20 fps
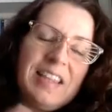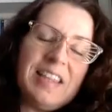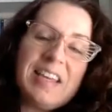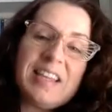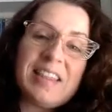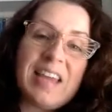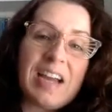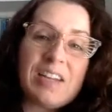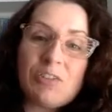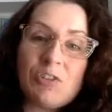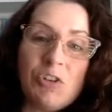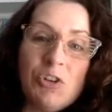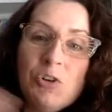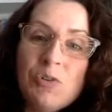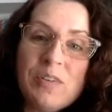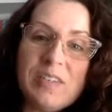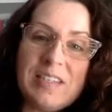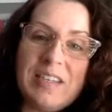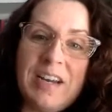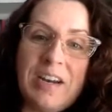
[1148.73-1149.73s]
I think that too
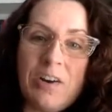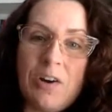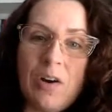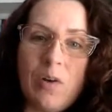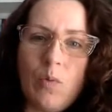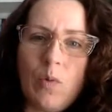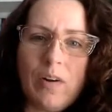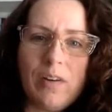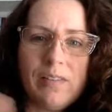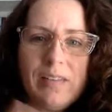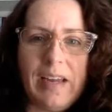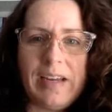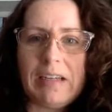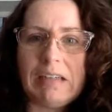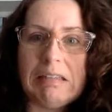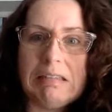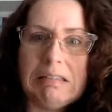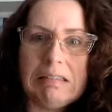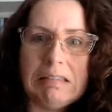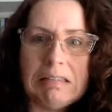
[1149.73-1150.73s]
is an era where like,
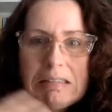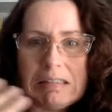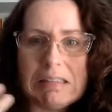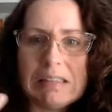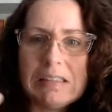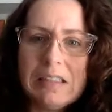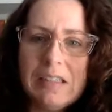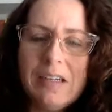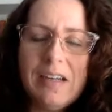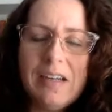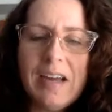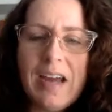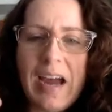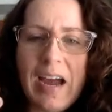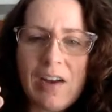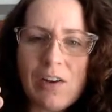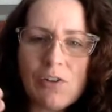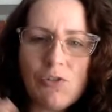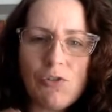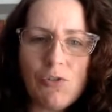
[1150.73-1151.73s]
oh, how
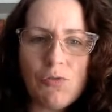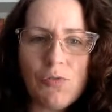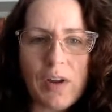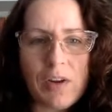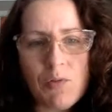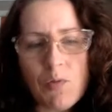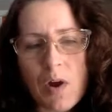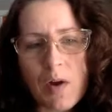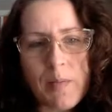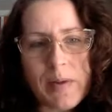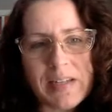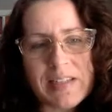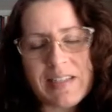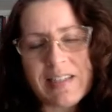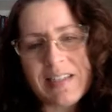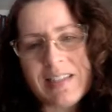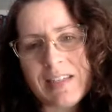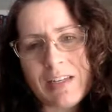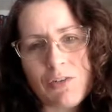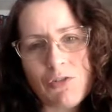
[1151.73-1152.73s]
could you find romance
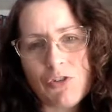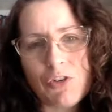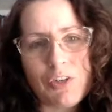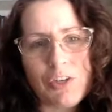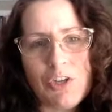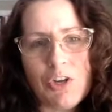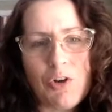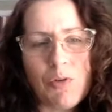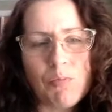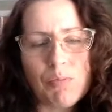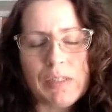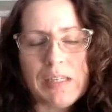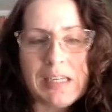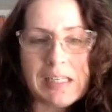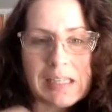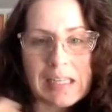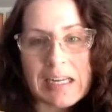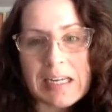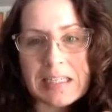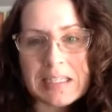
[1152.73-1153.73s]
in such a, bleak
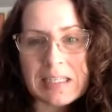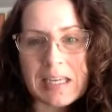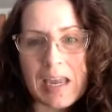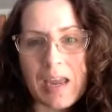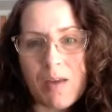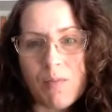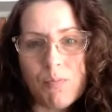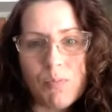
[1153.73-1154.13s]
landscape?